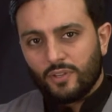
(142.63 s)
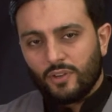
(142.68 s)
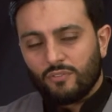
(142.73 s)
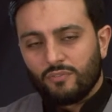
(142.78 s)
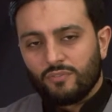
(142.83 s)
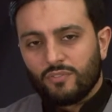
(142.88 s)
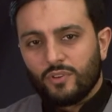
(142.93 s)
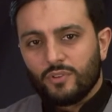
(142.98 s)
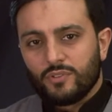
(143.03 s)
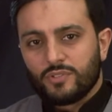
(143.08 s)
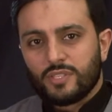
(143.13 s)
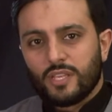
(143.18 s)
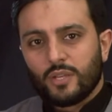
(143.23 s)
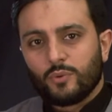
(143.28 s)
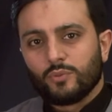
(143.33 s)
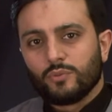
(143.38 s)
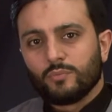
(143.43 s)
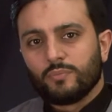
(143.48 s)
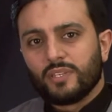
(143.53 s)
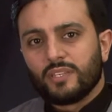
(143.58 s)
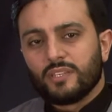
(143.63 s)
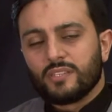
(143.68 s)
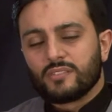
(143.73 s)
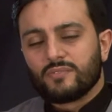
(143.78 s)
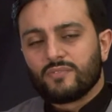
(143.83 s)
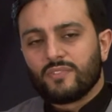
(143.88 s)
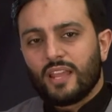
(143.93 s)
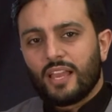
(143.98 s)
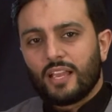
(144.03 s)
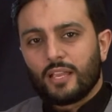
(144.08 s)
of those that will be
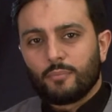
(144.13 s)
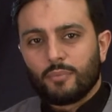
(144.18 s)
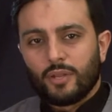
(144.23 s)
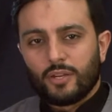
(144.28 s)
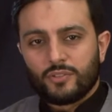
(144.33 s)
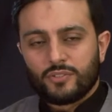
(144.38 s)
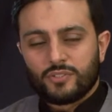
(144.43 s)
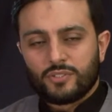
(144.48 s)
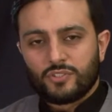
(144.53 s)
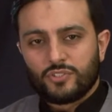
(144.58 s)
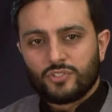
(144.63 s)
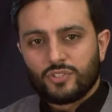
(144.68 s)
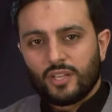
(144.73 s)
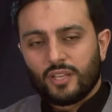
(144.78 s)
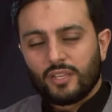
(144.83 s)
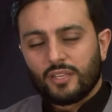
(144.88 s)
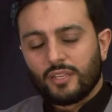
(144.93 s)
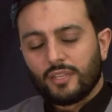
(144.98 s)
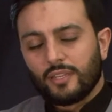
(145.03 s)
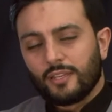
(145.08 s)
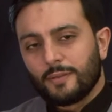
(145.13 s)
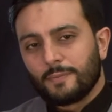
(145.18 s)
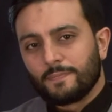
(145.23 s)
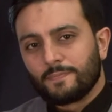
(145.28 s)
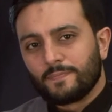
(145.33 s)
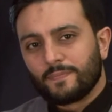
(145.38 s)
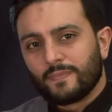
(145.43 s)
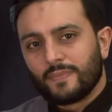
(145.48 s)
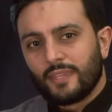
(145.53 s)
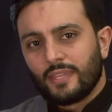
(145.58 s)
his flag bearers, inshallah.